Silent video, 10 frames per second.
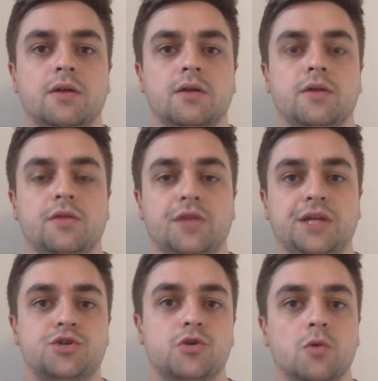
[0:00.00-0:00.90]
the
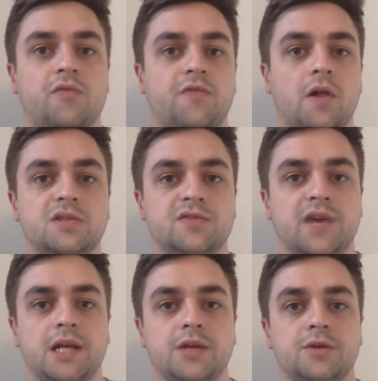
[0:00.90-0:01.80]
true or false
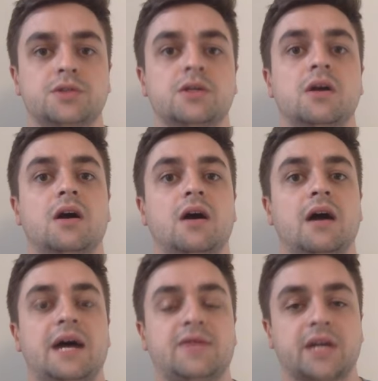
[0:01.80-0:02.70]
values
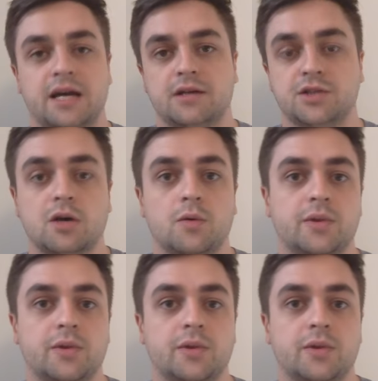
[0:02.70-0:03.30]
have start with a